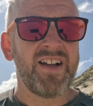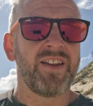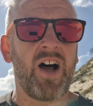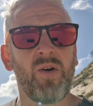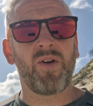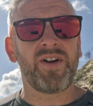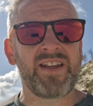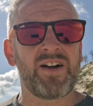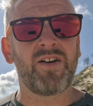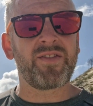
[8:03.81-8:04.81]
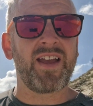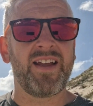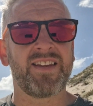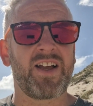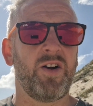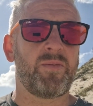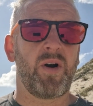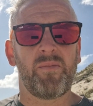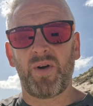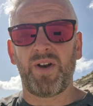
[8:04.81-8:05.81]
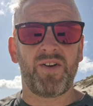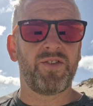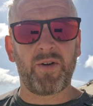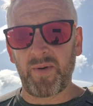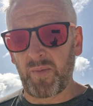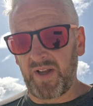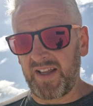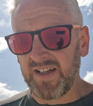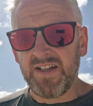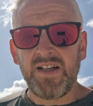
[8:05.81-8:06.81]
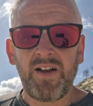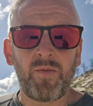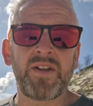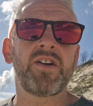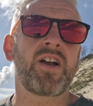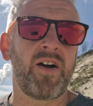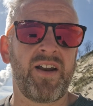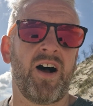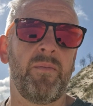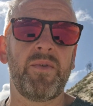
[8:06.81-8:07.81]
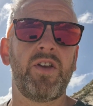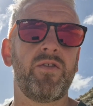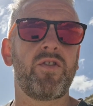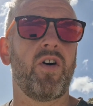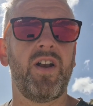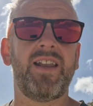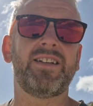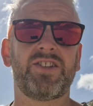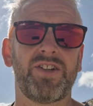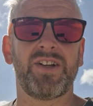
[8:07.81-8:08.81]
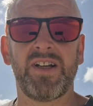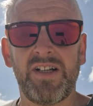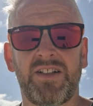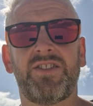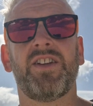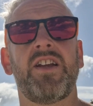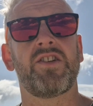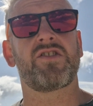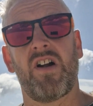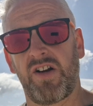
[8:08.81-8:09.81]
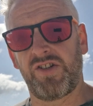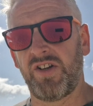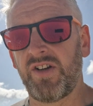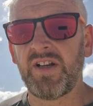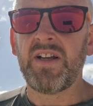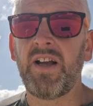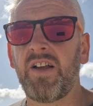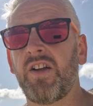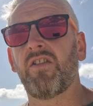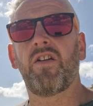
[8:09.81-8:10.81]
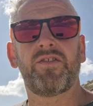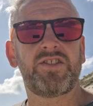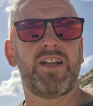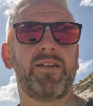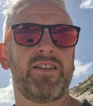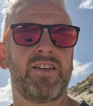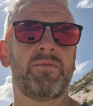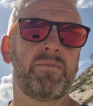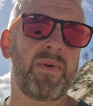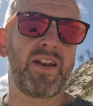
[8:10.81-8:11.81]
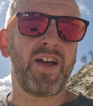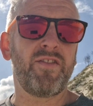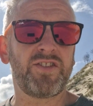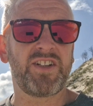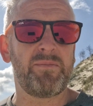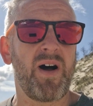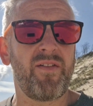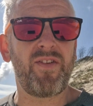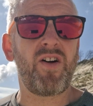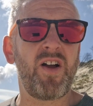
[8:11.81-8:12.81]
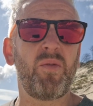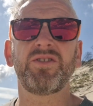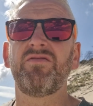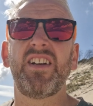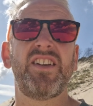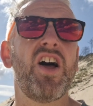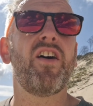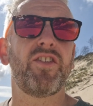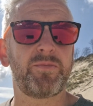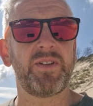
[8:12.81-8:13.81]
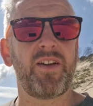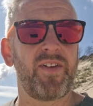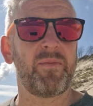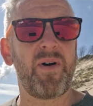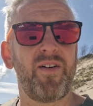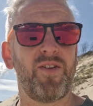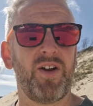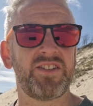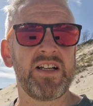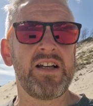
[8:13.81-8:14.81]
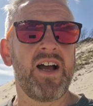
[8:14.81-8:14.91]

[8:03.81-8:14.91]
The whole idea of getting the GoPro and putting it on top of the wing, when you're going up, you've got to listen to the instruction. You're obviously a bit nervous. See, butterfly, I wasn't really nervous, but definitely had butterflies.